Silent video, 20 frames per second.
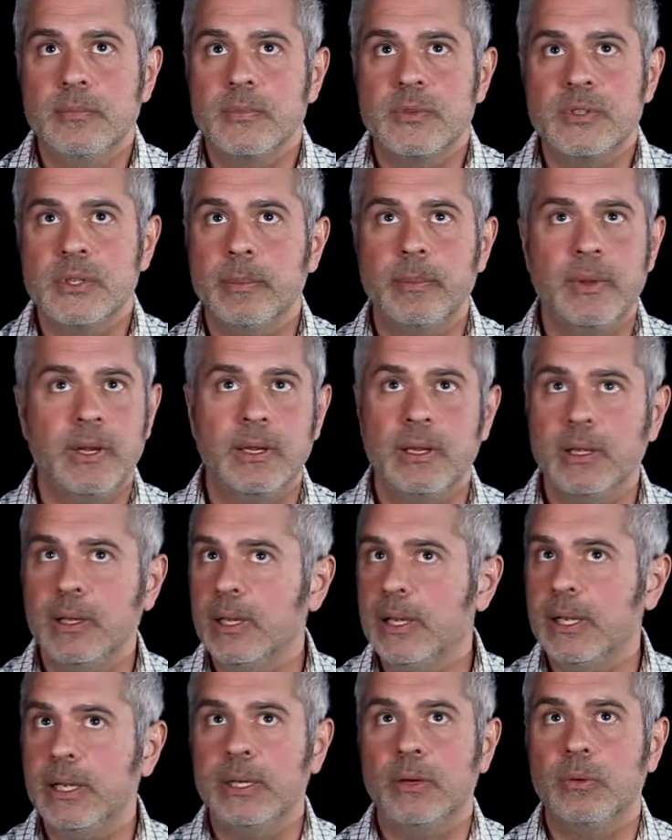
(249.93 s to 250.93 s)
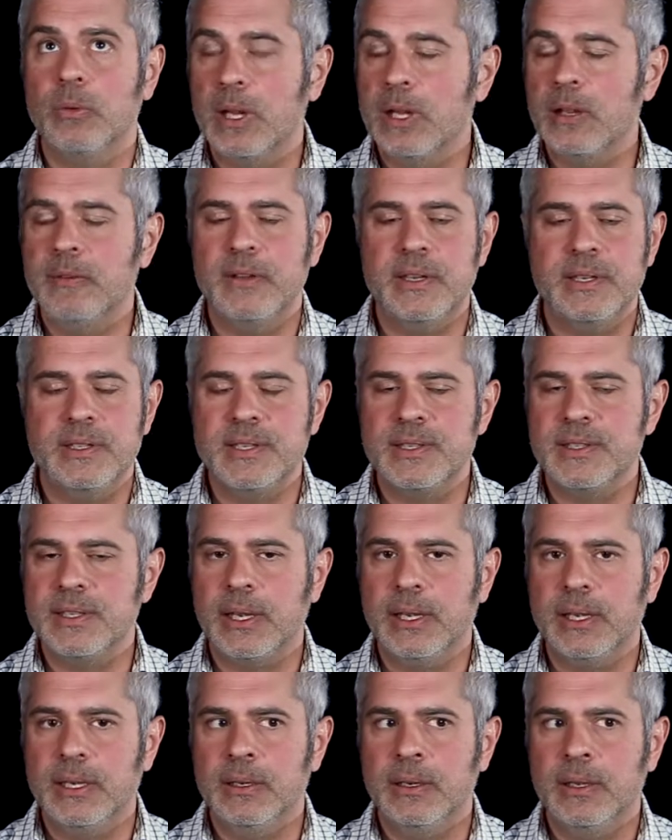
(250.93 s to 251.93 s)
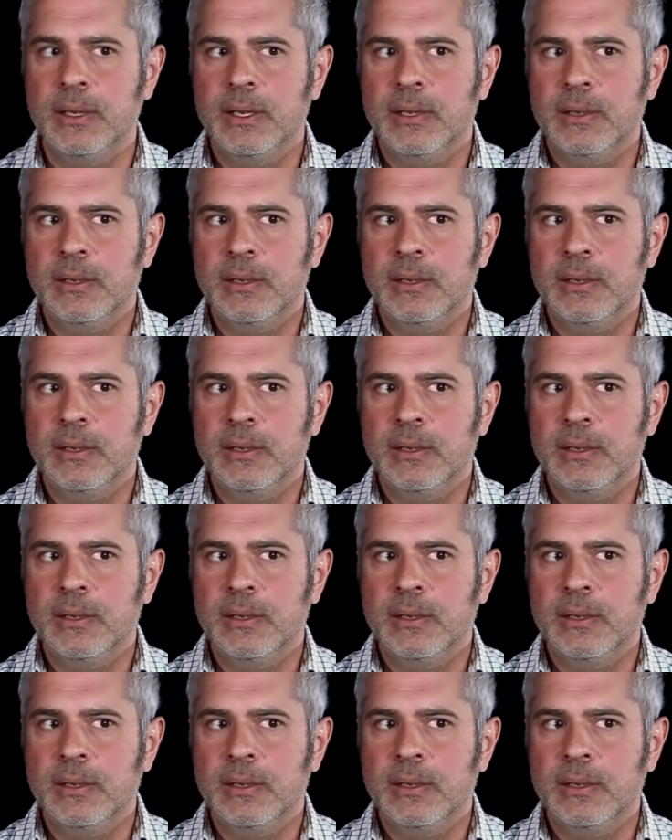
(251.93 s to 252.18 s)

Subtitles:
something like relevant design